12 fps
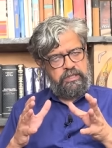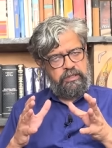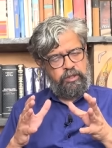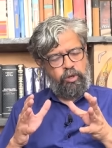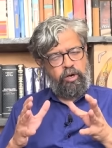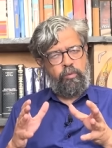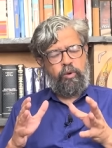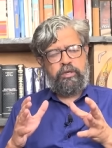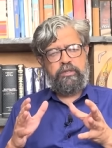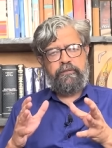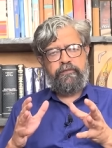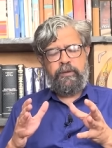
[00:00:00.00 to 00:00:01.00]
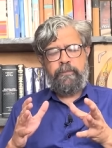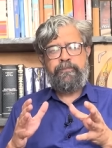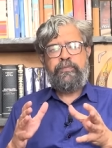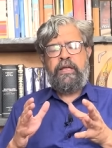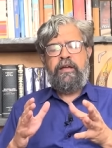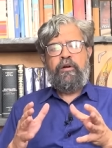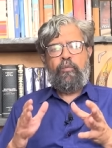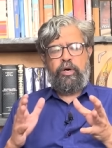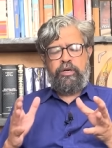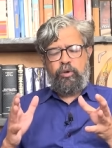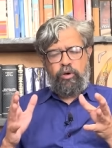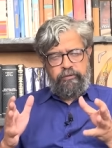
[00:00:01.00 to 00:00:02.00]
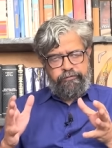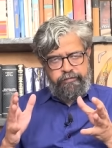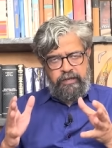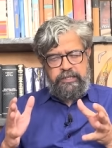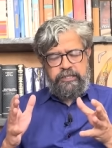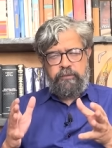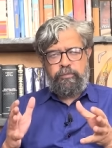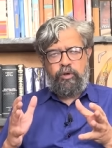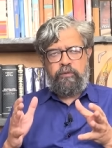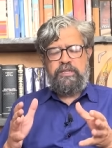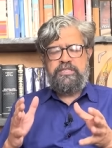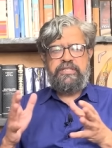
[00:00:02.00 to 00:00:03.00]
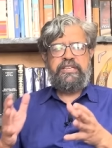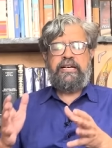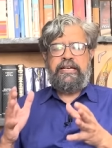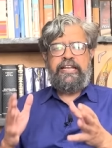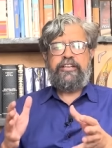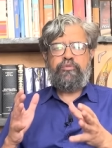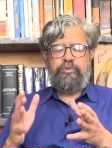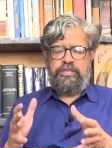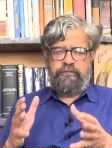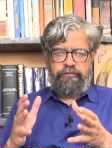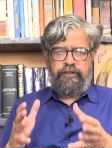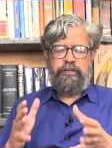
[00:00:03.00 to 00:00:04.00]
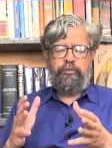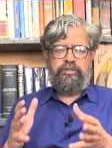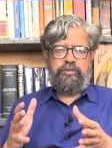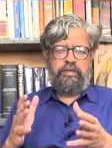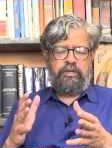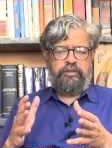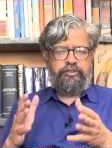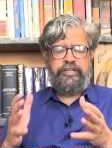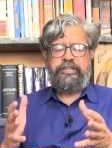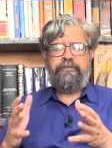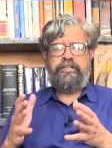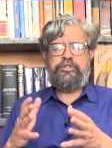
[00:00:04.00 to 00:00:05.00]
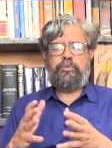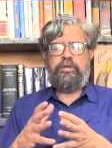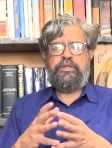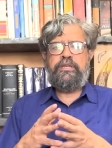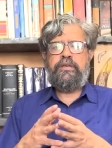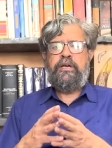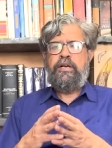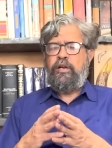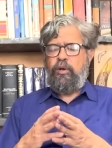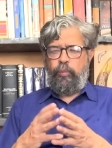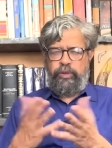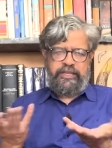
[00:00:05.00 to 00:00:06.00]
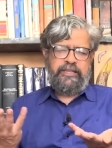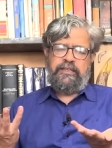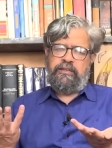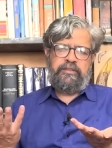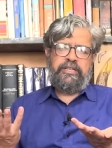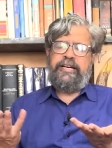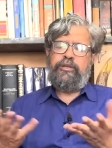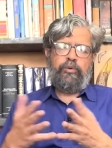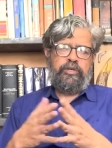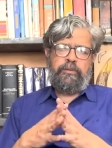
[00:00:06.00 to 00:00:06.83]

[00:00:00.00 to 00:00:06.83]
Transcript: draw water from what are called filter borewells near lakes, which are filled with treated wastewater, we can tide over the